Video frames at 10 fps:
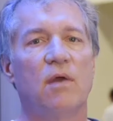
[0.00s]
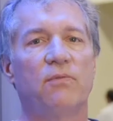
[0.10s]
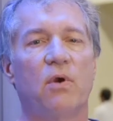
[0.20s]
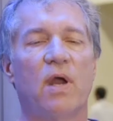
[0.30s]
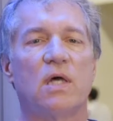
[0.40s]
if
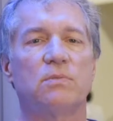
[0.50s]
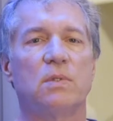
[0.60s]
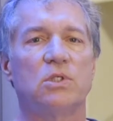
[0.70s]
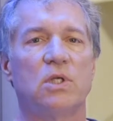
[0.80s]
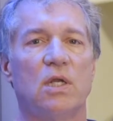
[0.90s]
there has
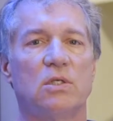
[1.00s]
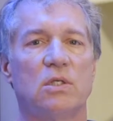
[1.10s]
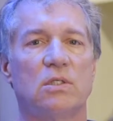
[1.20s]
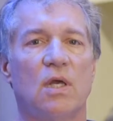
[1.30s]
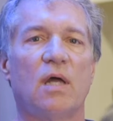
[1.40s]
been
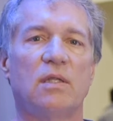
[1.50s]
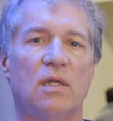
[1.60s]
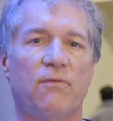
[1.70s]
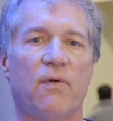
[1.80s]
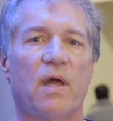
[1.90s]
changes,
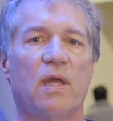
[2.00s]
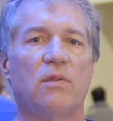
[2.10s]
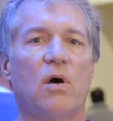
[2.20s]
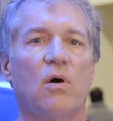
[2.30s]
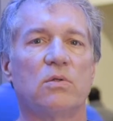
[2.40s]
identifying
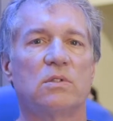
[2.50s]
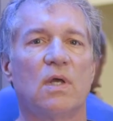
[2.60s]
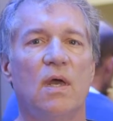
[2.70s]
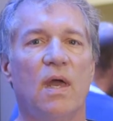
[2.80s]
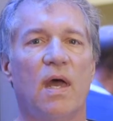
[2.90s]
those
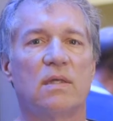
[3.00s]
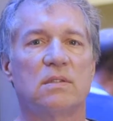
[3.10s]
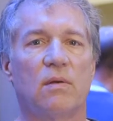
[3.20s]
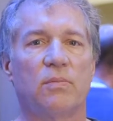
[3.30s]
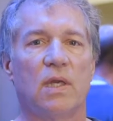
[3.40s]
as
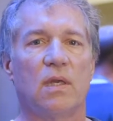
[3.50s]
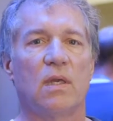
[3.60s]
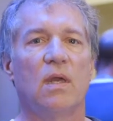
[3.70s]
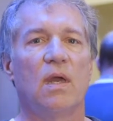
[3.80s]
something